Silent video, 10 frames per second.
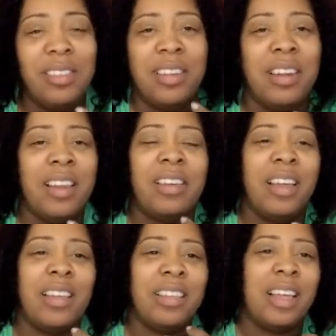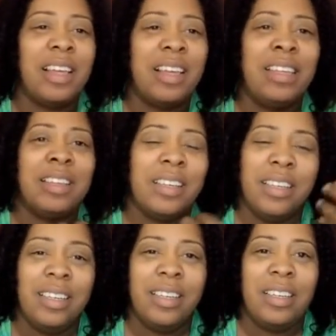
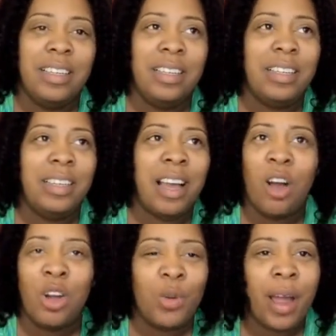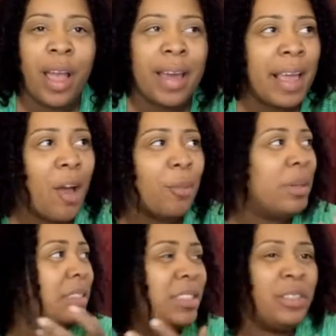he all cried out, but
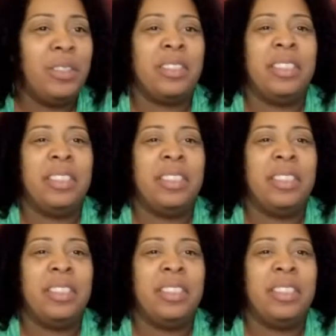the tears,